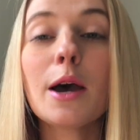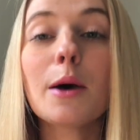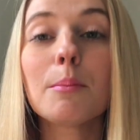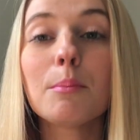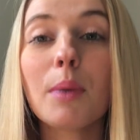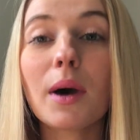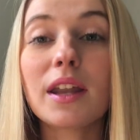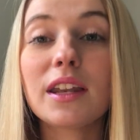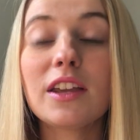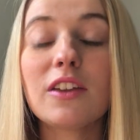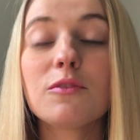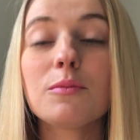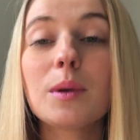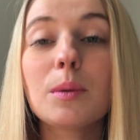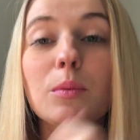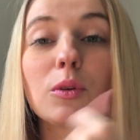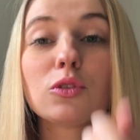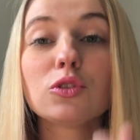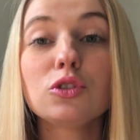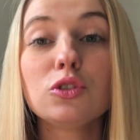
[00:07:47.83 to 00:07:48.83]
But if
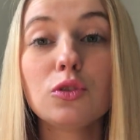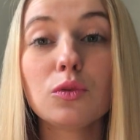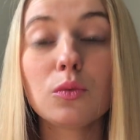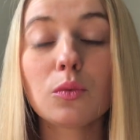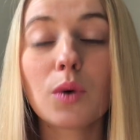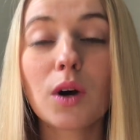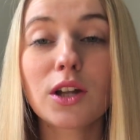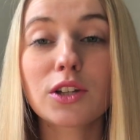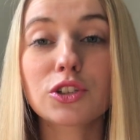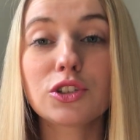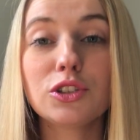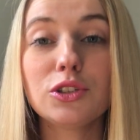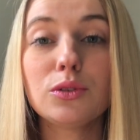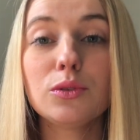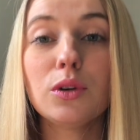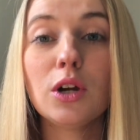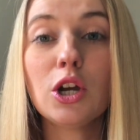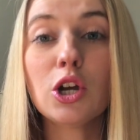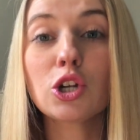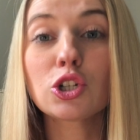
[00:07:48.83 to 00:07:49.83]
people do want to